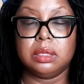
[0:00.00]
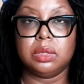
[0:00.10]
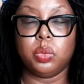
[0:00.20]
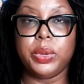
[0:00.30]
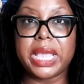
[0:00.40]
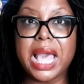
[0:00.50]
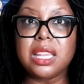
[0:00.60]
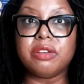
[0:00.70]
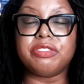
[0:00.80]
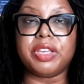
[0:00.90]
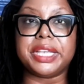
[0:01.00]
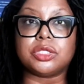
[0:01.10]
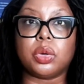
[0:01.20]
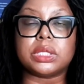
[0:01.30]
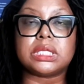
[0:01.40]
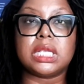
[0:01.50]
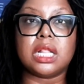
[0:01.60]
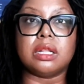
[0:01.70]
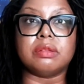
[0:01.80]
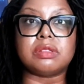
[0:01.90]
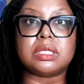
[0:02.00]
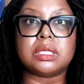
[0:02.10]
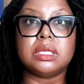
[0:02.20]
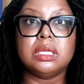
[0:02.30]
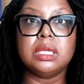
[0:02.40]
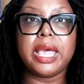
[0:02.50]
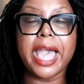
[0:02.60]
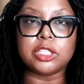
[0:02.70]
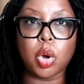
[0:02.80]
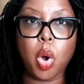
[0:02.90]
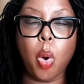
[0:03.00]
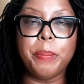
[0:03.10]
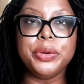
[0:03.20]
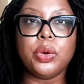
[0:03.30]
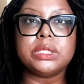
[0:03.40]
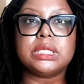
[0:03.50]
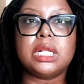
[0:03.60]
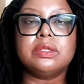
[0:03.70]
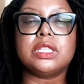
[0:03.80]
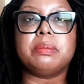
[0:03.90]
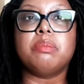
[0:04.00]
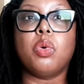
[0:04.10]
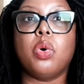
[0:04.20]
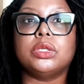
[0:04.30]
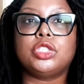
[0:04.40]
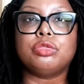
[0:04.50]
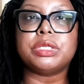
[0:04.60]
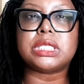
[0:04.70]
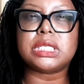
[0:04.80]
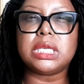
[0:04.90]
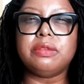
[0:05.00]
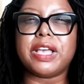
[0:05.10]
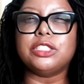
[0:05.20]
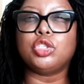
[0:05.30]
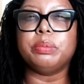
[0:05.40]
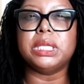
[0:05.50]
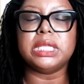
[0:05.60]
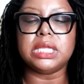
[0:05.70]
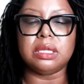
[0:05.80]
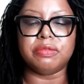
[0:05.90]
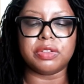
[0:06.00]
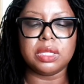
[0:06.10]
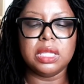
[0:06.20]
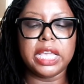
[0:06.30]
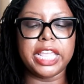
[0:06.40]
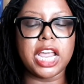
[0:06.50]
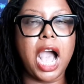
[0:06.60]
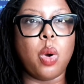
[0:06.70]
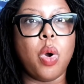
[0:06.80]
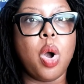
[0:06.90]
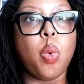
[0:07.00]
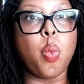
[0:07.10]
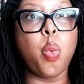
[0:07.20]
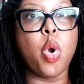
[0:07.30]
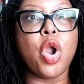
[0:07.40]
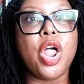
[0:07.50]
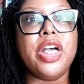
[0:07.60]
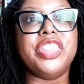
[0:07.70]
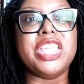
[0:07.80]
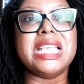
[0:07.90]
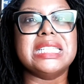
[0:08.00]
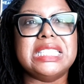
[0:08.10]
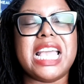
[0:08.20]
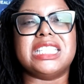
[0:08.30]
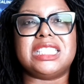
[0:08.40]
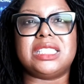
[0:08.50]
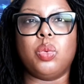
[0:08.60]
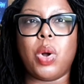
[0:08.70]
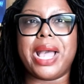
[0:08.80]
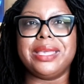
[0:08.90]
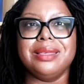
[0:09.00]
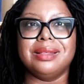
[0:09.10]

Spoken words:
We elevate ourselves and open ourselves up more to receive and to believe in our worthiness. Why?